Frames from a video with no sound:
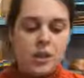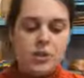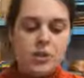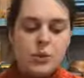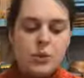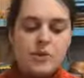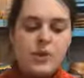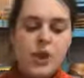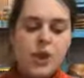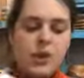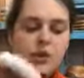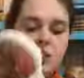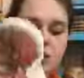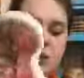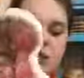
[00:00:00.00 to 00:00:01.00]
So you've
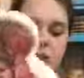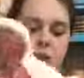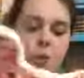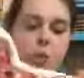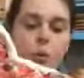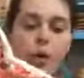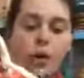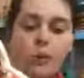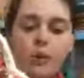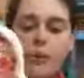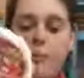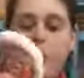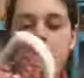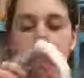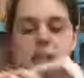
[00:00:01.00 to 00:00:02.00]
got your
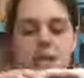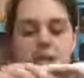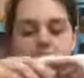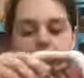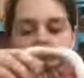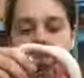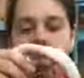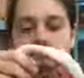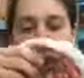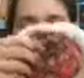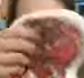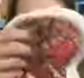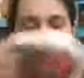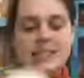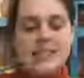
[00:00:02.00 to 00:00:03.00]
waterproof part, and then you have,
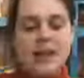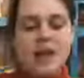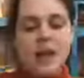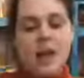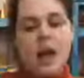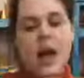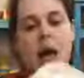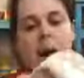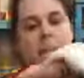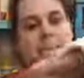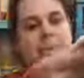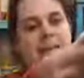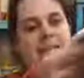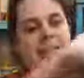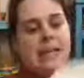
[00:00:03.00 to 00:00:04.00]
this is a
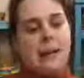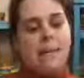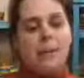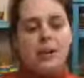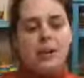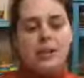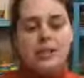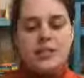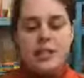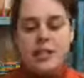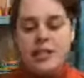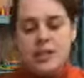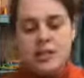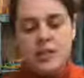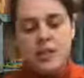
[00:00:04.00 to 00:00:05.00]
basic plus
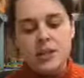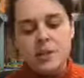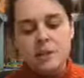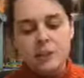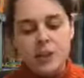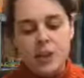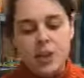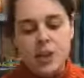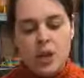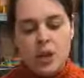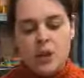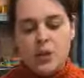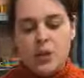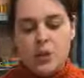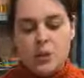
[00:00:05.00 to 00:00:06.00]
insert.
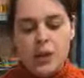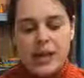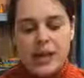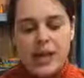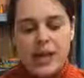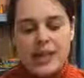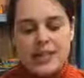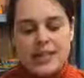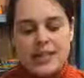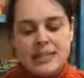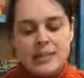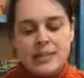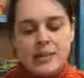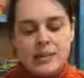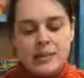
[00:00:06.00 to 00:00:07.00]
So it has
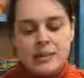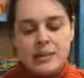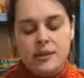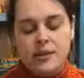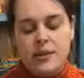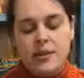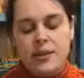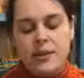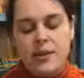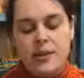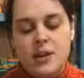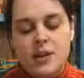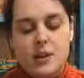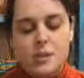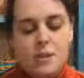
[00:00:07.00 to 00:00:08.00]

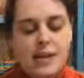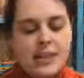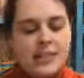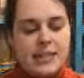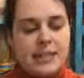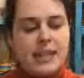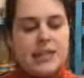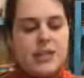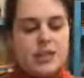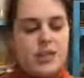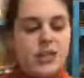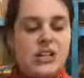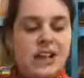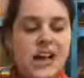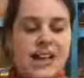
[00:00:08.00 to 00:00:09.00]
your basic
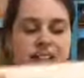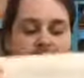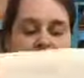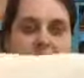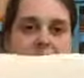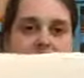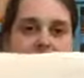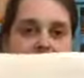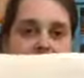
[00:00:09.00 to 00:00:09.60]
insert, and then it has